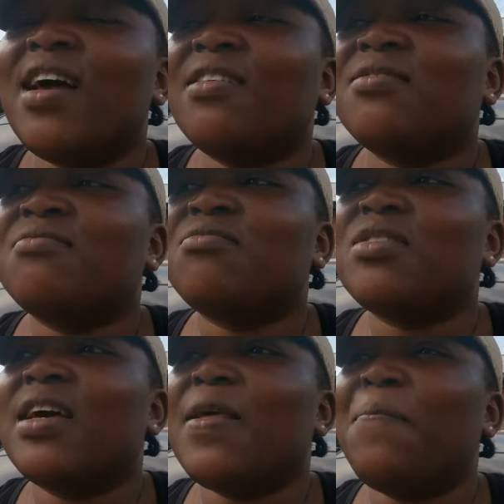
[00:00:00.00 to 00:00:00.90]
And which
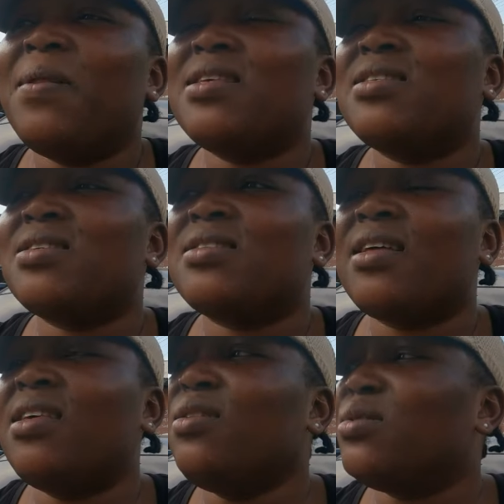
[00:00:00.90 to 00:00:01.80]
those other are place? the places?
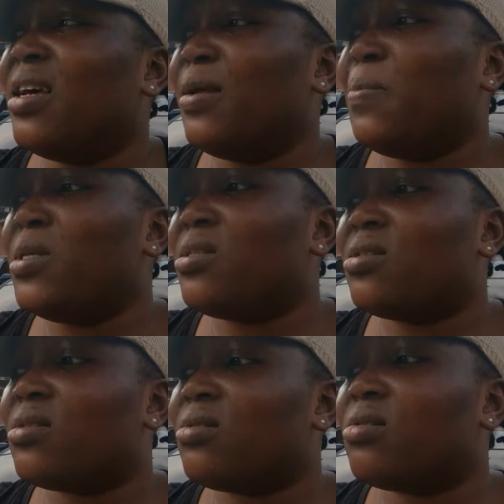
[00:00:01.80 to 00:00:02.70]
I think these are the
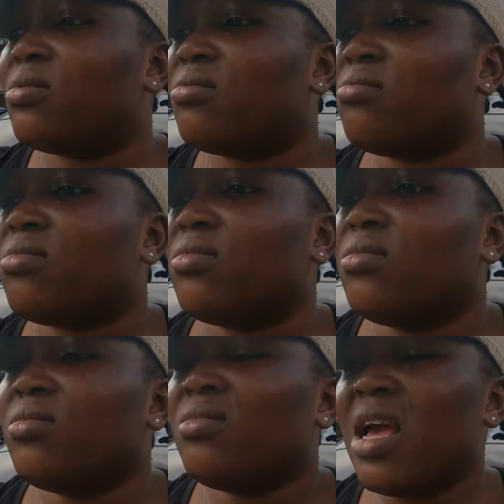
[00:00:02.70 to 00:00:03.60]

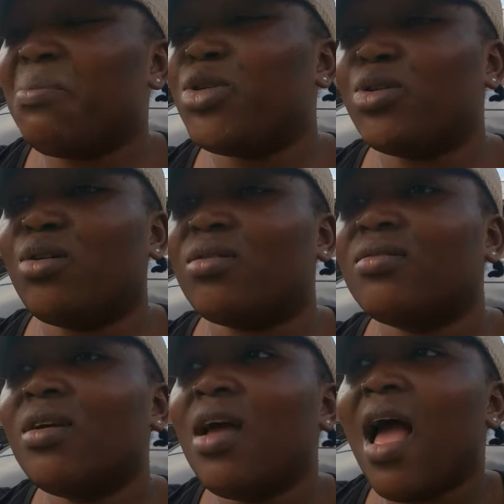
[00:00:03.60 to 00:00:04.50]
places. I'm sure.
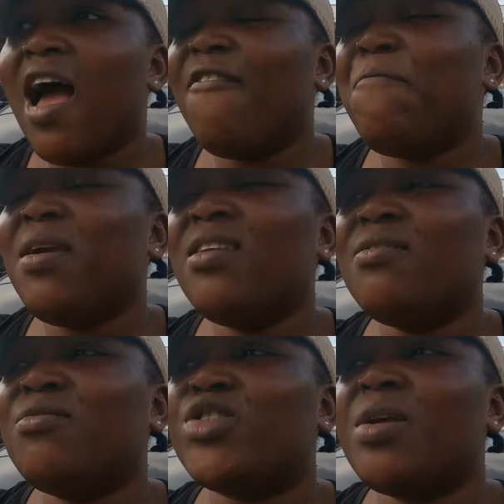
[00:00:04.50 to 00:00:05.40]
I've
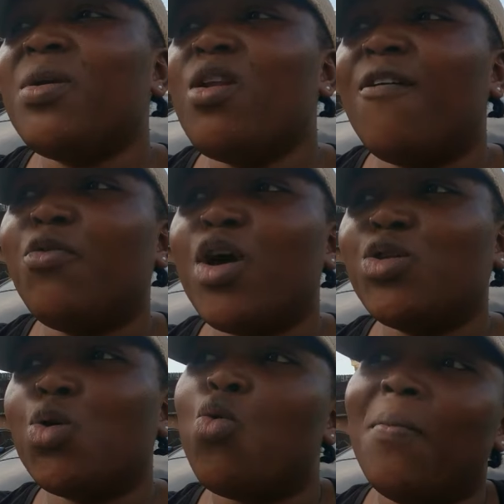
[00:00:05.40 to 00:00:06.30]
been dreaming of
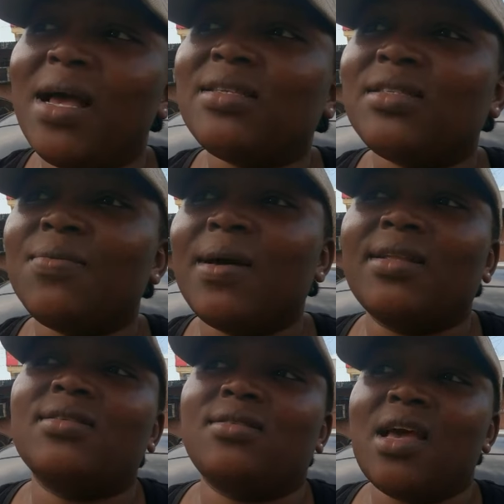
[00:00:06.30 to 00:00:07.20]
going to Kumasi,
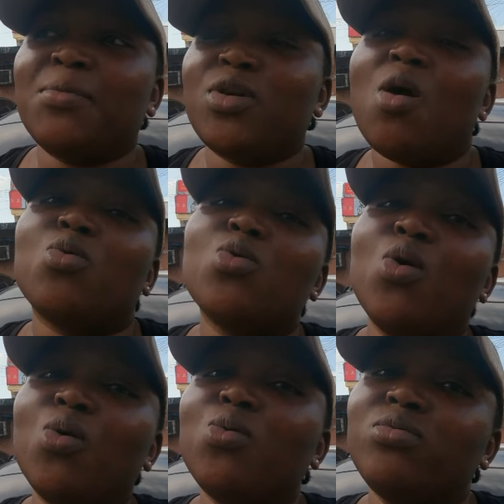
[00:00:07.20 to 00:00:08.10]
but I'm okay. sure I will
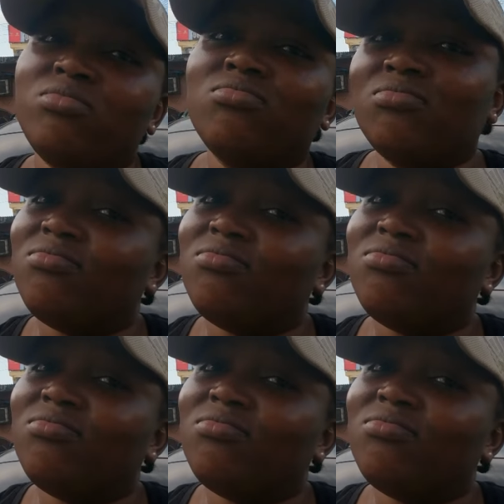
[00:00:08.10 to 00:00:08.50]
go.